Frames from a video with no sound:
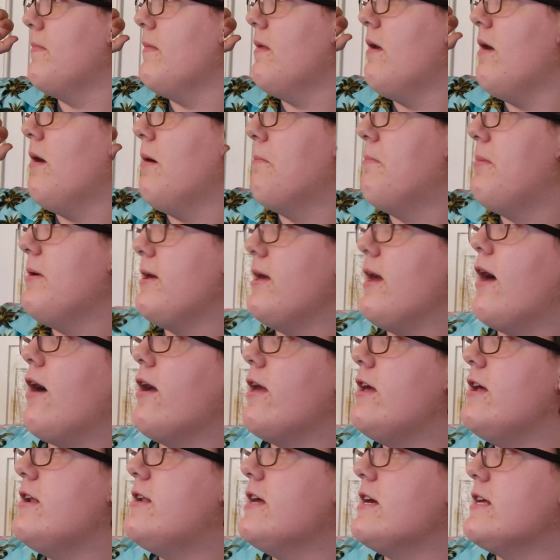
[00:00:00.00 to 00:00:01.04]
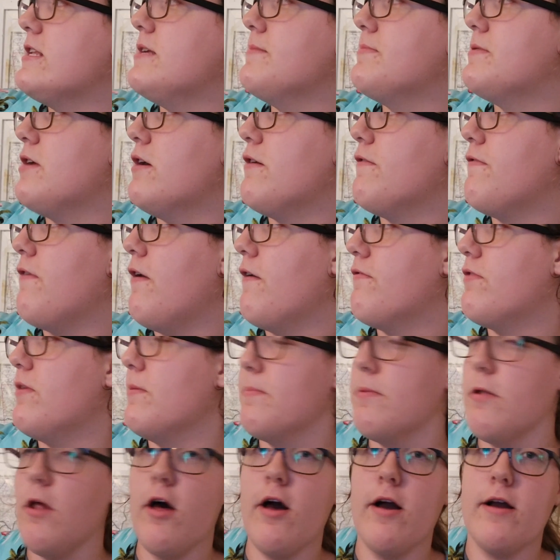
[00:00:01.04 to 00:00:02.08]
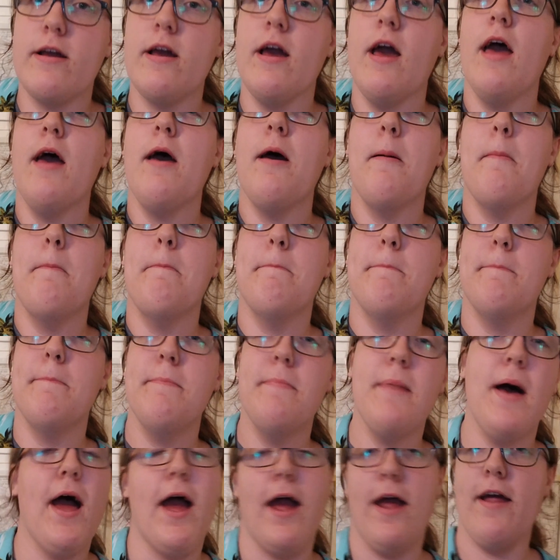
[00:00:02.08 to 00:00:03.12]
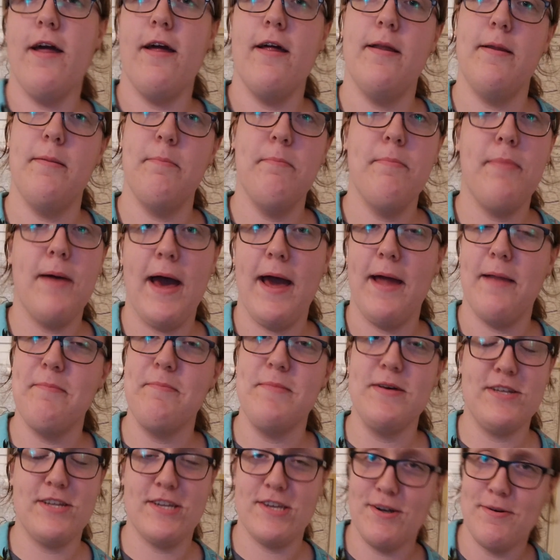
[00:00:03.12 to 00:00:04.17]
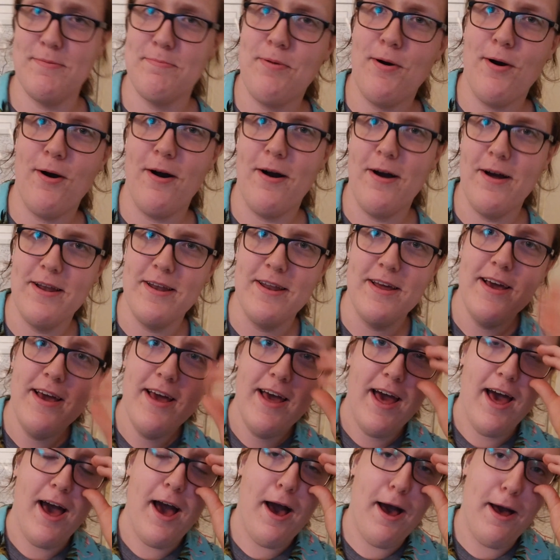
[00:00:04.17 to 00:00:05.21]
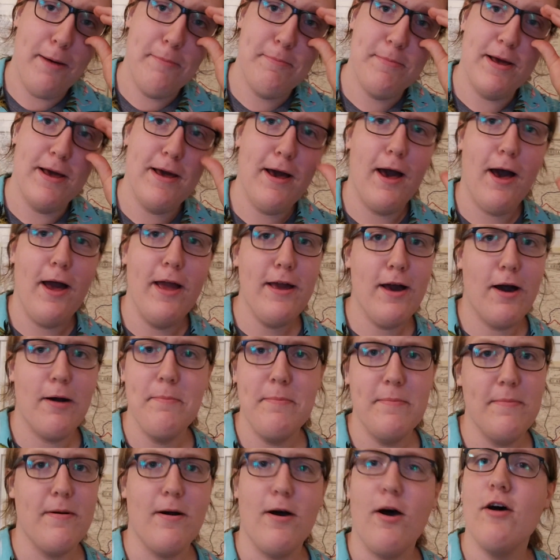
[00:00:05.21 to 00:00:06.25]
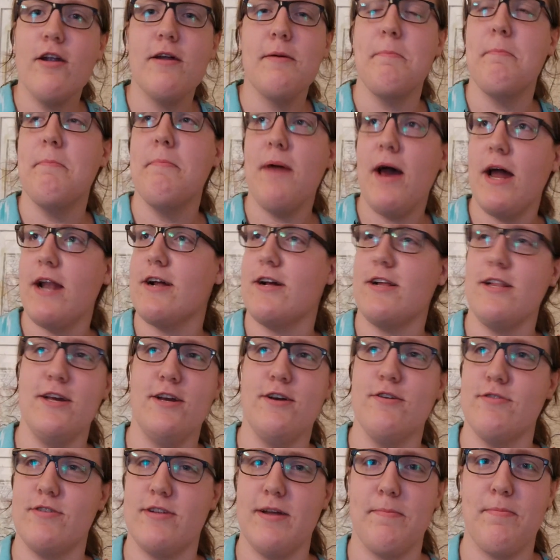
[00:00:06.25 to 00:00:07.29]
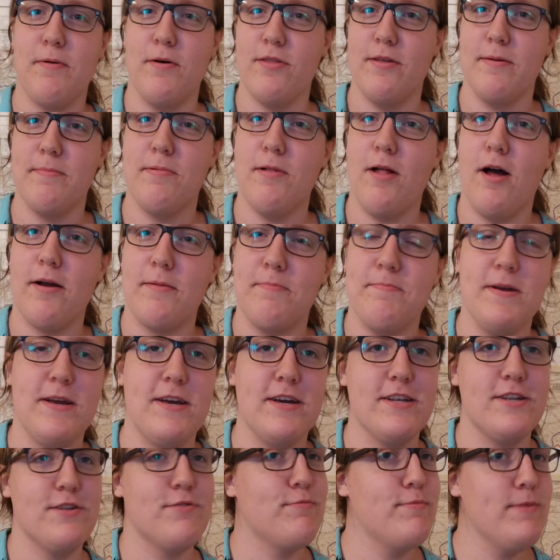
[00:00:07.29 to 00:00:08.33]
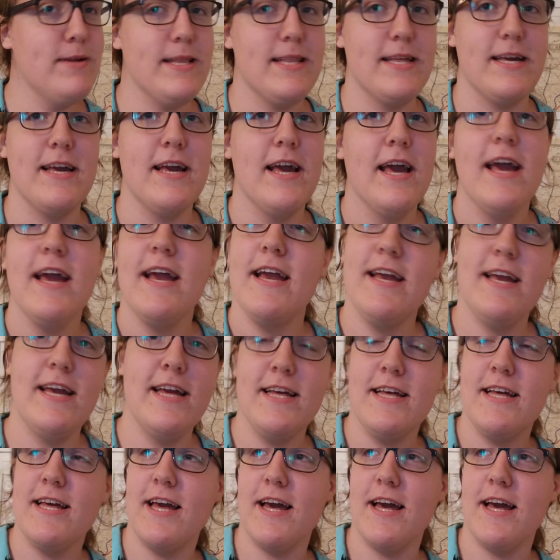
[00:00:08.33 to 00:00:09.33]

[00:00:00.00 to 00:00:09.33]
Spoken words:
But yeah, he takes himself off the block. Matt, Mr. Pawn, automatically goes up on the block because really, he